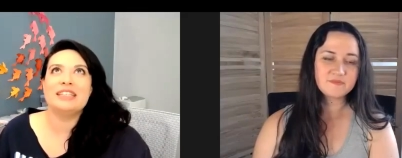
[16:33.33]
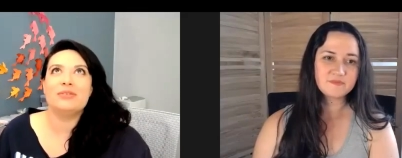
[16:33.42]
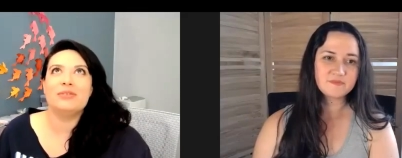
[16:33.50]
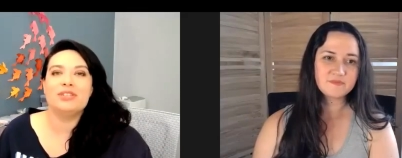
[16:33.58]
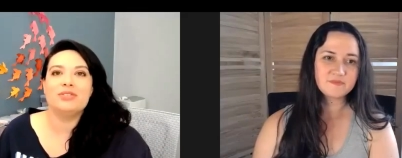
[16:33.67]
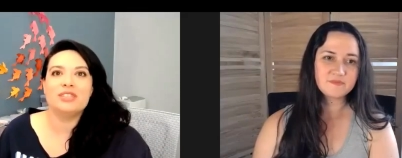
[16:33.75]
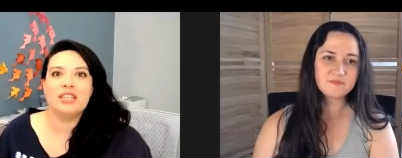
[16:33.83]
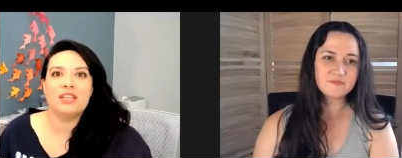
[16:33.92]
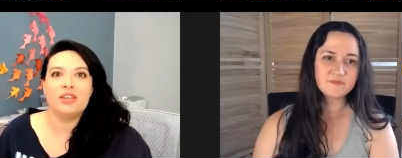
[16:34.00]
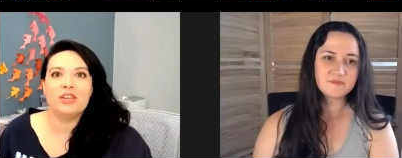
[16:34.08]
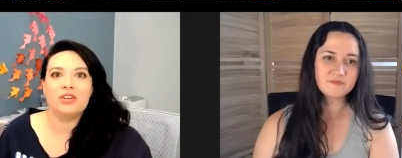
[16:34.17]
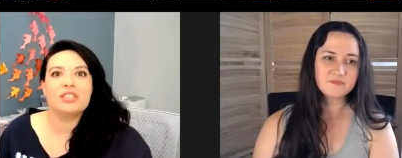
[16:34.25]
Speaker 1: when you
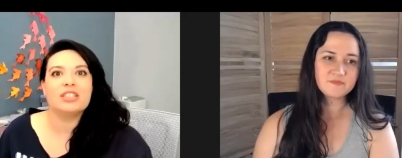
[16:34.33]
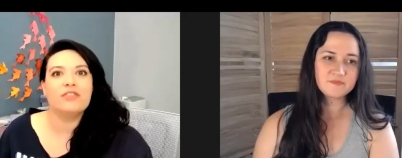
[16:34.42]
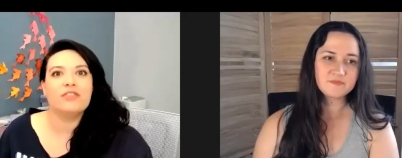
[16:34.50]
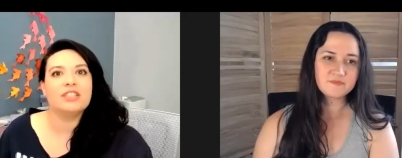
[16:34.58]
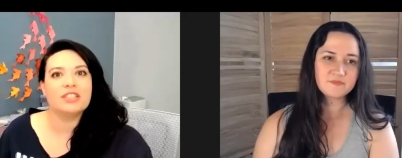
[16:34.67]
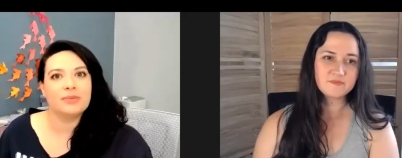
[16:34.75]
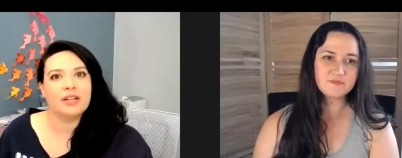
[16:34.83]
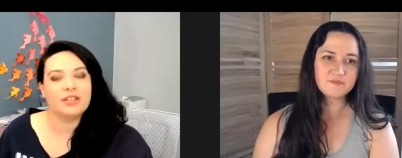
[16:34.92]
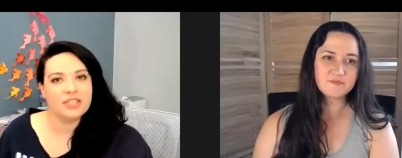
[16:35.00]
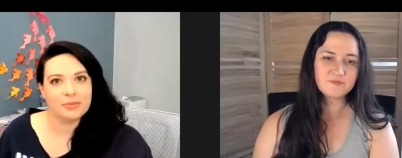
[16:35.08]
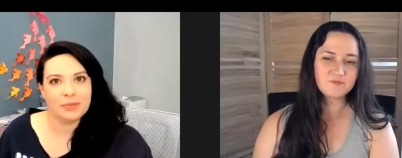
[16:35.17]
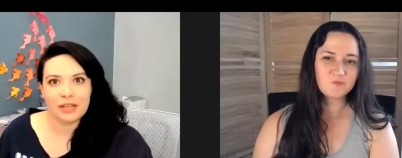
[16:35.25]
see yourself on someone
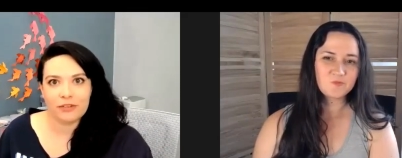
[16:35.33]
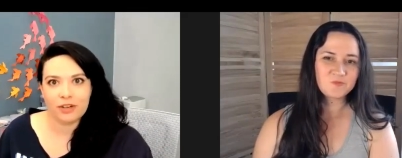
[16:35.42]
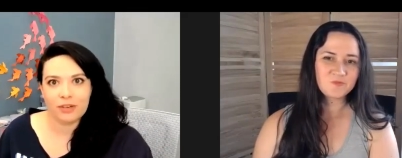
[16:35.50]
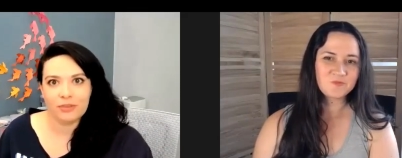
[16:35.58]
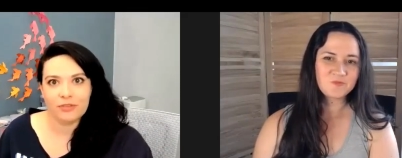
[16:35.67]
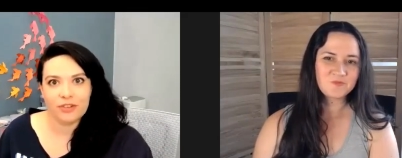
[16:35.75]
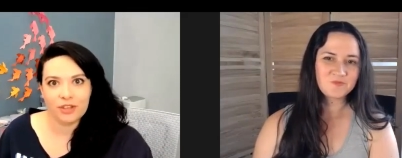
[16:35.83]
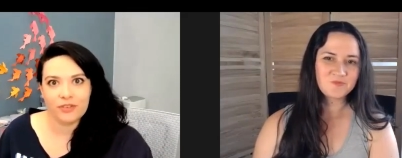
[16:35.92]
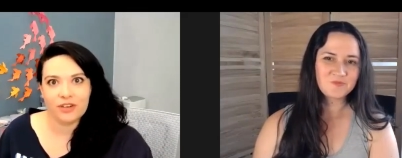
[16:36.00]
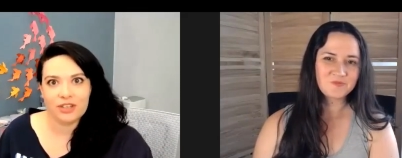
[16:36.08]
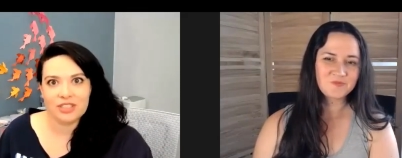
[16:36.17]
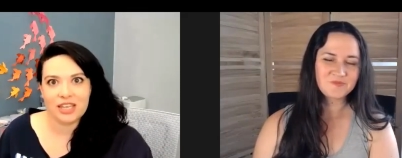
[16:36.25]
else's platform for the
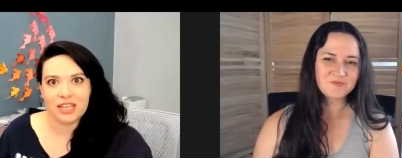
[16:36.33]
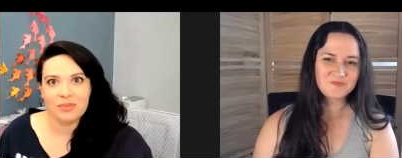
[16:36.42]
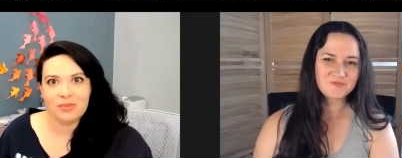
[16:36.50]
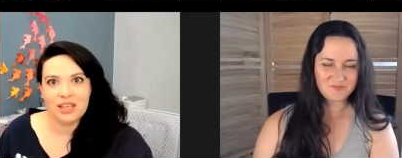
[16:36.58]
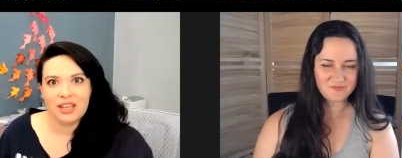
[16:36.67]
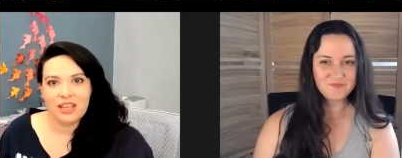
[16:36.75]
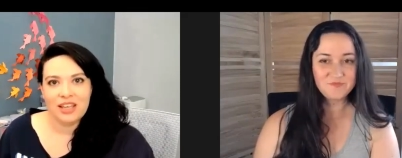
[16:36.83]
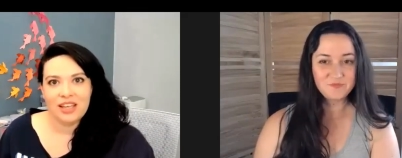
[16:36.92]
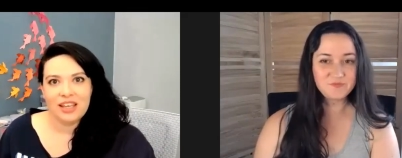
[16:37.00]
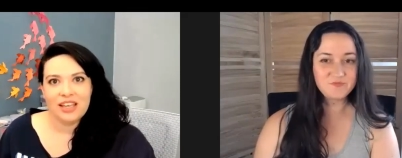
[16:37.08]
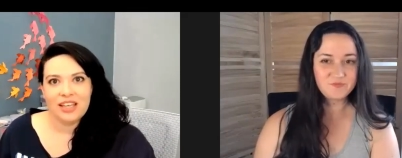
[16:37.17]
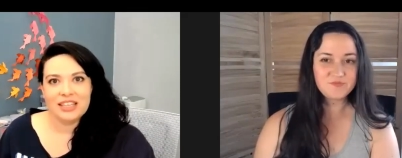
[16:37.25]
first time.
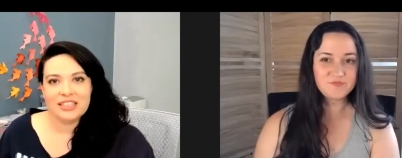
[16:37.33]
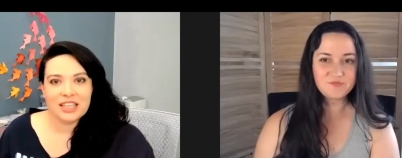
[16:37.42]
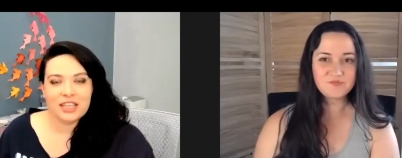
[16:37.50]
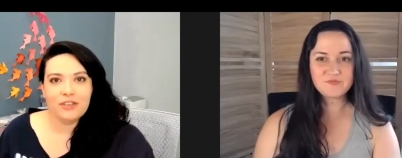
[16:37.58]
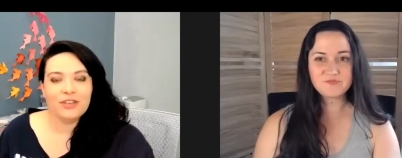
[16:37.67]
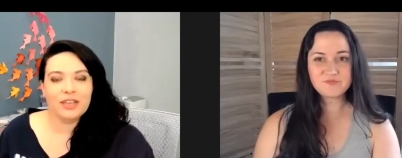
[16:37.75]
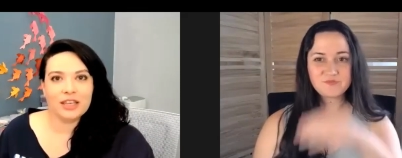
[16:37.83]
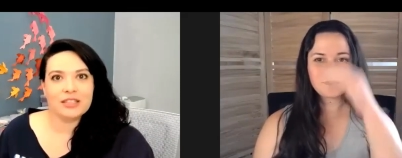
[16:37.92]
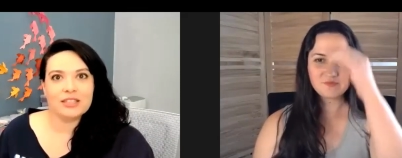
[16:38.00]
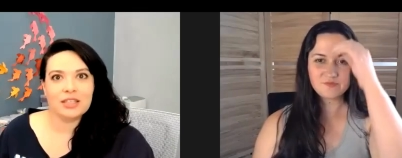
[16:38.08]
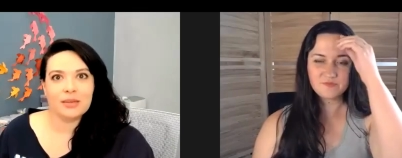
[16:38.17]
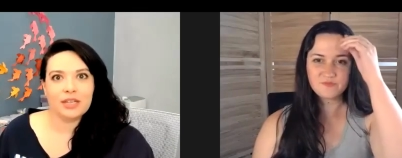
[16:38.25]
Speaker 2: Mm-hmm.
Speaker 1: It's like, you feel like a
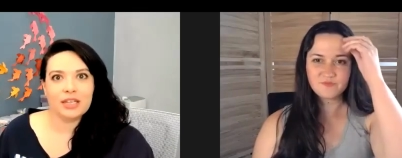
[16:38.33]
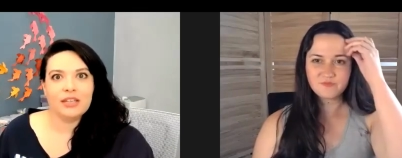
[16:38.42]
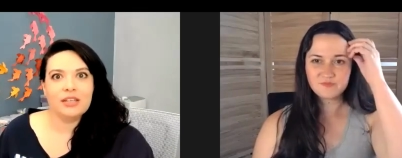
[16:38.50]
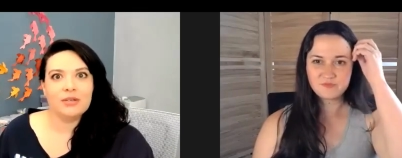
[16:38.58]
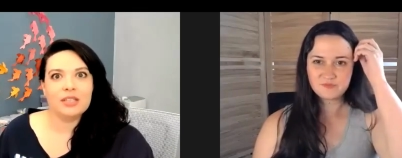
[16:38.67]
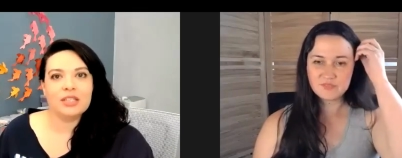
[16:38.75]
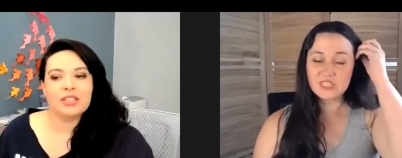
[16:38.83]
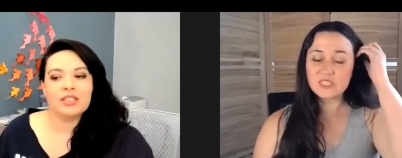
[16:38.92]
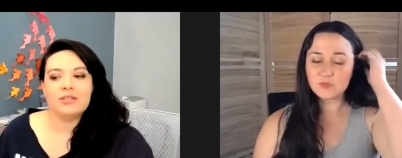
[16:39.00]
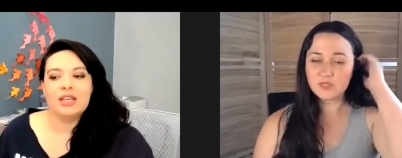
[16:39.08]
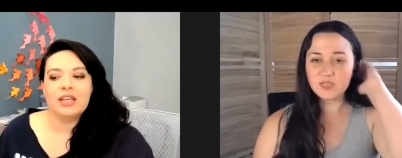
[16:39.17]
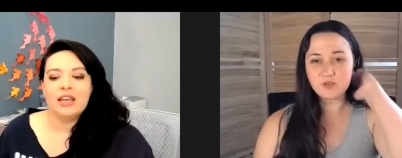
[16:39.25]
celebrity. You really
Speaker 2: do.
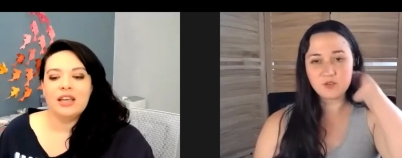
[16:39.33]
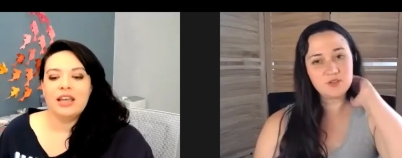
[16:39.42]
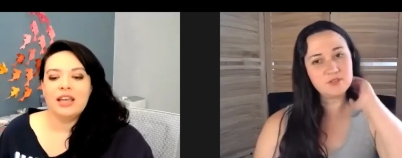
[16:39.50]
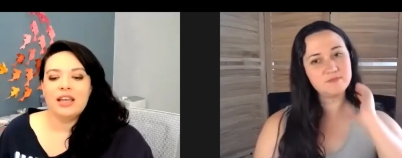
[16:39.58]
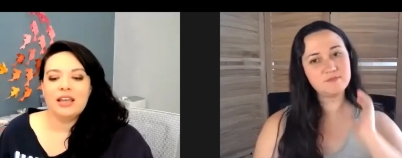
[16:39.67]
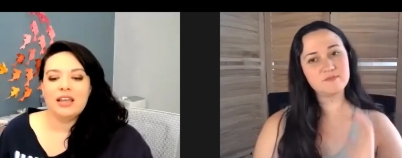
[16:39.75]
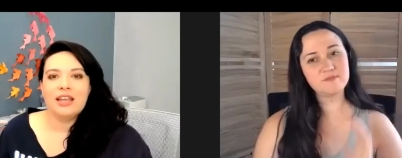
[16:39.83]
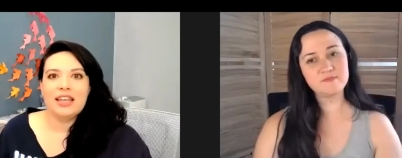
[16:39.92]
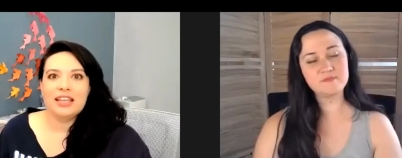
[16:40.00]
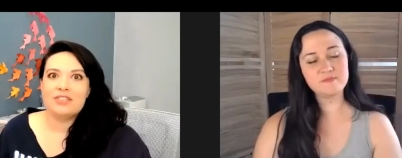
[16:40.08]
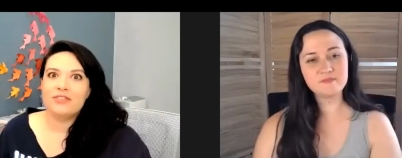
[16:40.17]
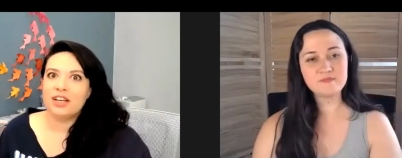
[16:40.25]
It's really cool.
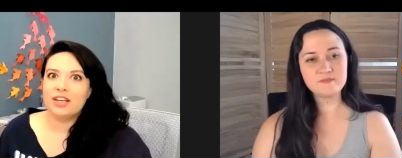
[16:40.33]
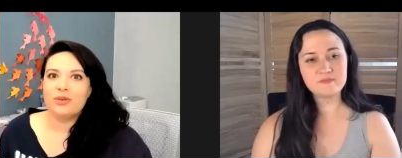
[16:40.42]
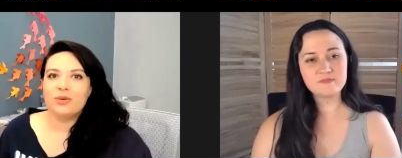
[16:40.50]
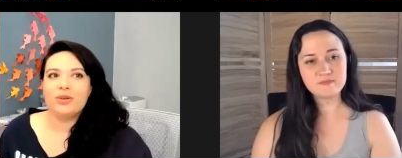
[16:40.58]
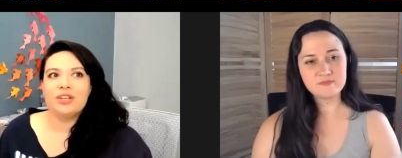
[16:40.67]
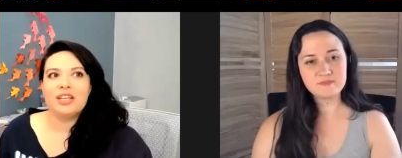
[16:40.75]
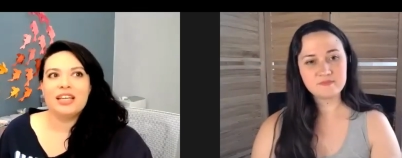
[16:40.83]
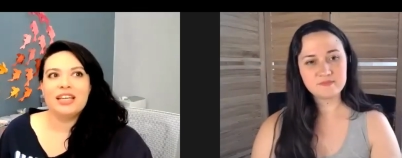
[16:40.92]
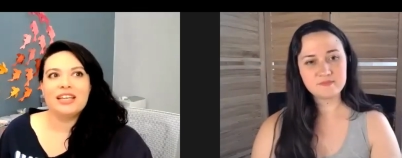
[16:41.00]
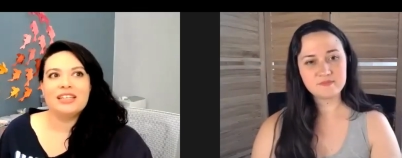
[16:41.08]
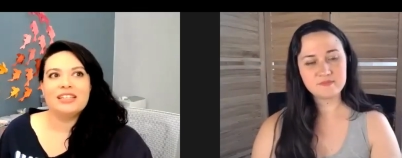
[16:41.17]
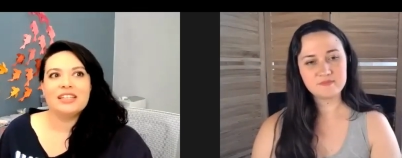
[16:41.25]
Speaker 1: It's very cool.
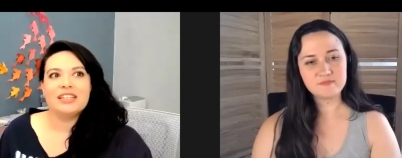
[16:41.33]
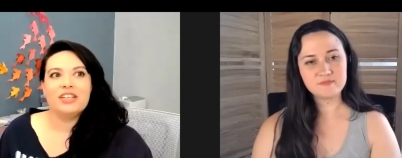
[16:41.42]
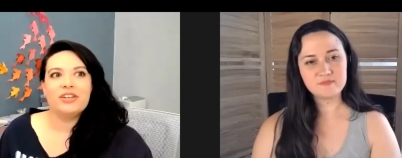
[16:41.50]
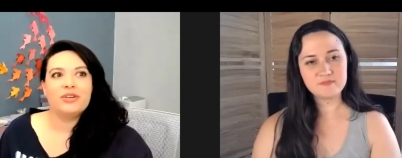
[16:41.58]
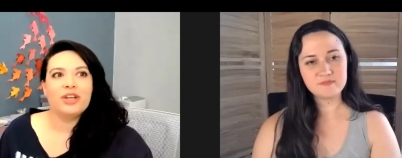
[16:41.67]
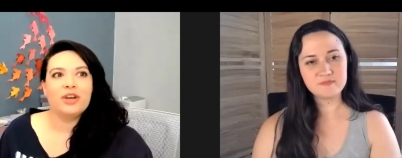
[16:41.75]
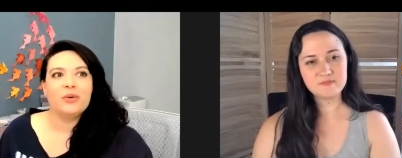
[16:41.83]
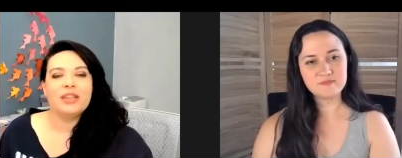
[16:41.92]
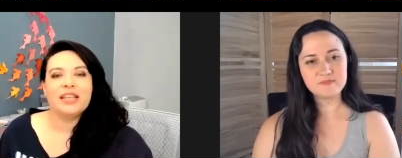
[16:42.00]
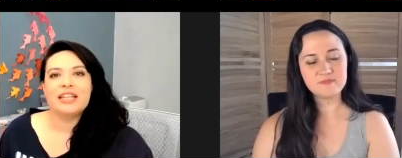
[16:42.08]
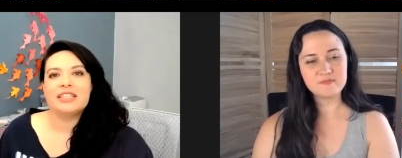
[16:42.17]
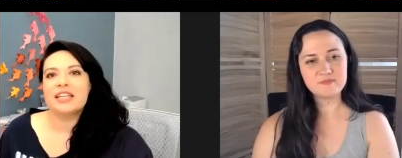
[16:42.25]
And you don't know
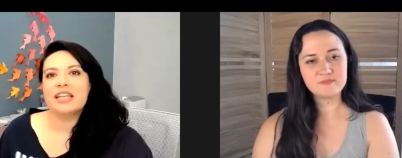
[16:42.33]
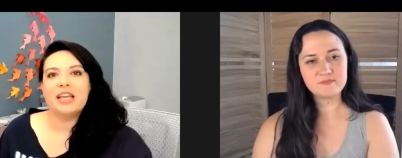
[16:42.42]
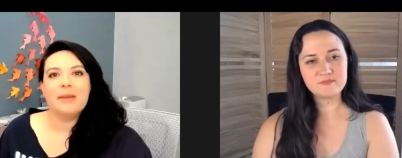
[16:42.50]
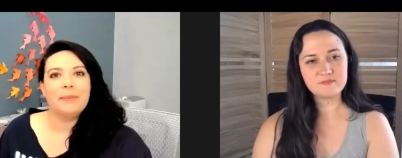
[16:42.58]
what that's going to come